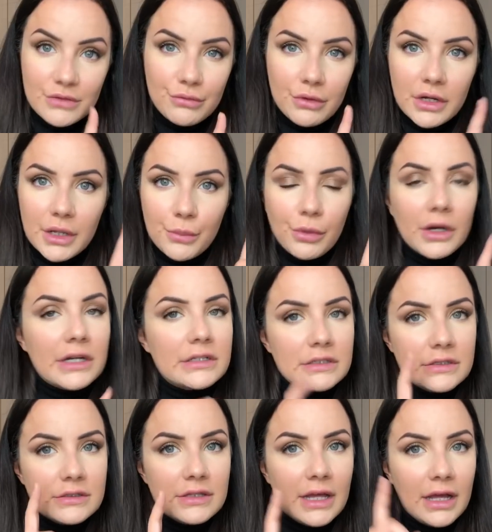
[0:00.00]
really
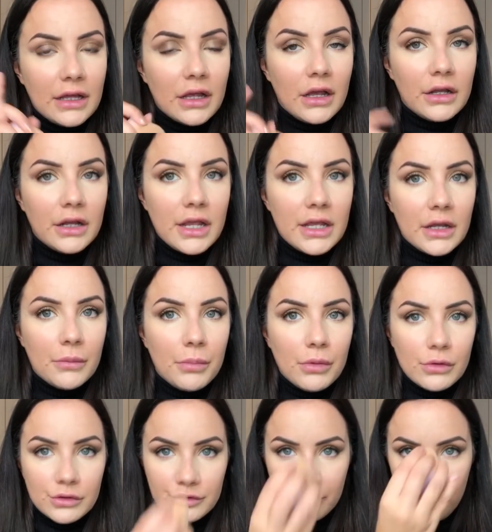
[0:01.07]
brightens that kind of inner
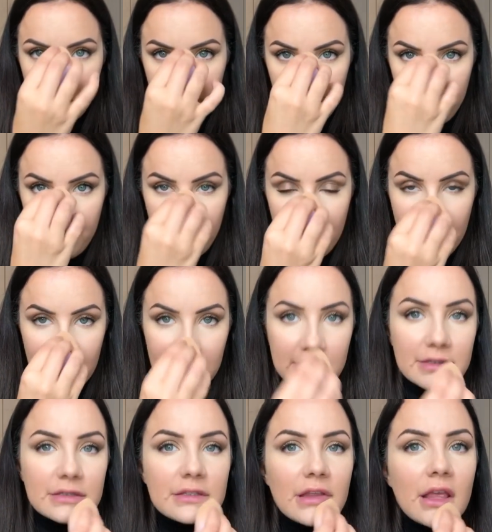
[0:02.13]
portion of my
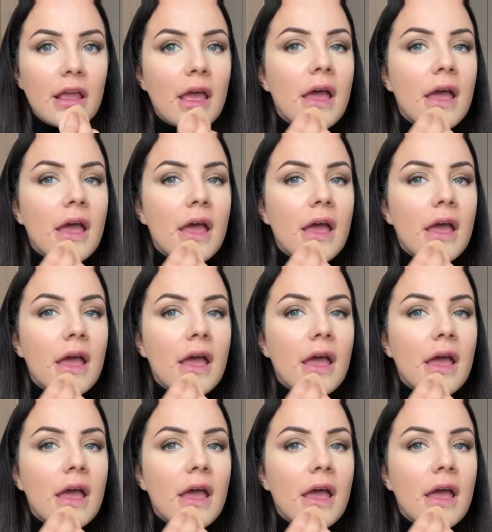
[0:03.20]
face,